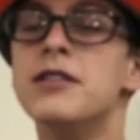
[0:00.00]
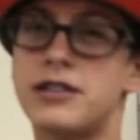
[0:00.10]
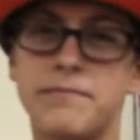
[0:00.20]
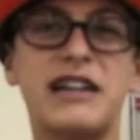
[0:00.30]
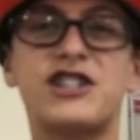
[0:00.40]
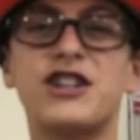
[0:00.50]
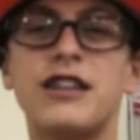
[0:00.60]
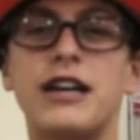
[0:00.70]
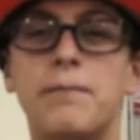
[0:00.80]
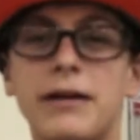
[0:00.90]
so make sure
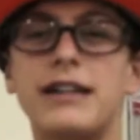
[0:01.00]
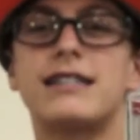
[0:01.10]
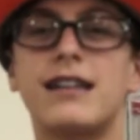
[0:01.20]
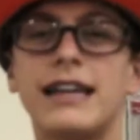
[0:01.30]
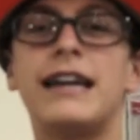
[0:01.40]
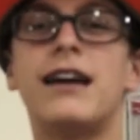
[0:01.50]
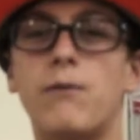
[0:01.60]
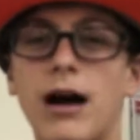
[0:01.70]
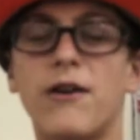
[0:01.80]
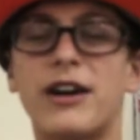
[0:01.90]
that your pit is clean and
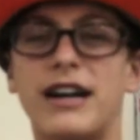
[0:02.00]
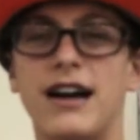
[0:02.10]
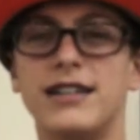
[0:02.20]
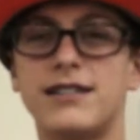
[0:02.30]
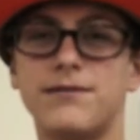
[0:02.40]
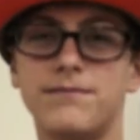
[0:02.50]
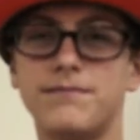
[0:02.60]
well organized.